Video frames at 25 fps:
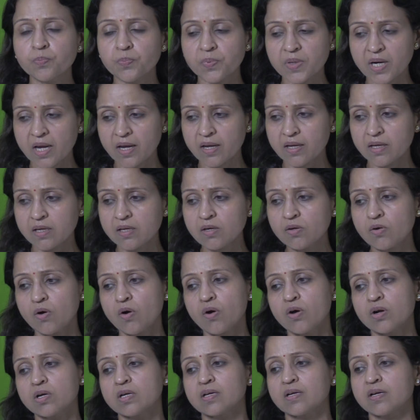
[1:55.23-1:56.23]
prior
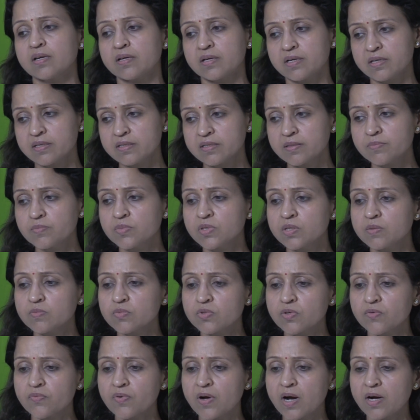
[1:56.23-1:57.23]
or current
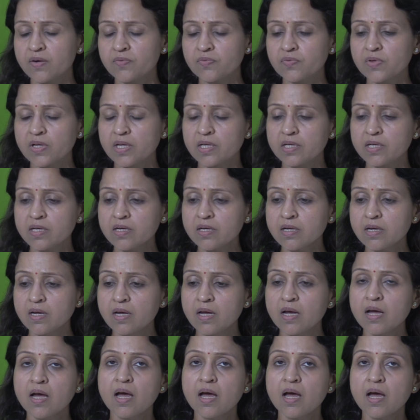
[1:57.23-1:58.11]
symptoms of heart failure,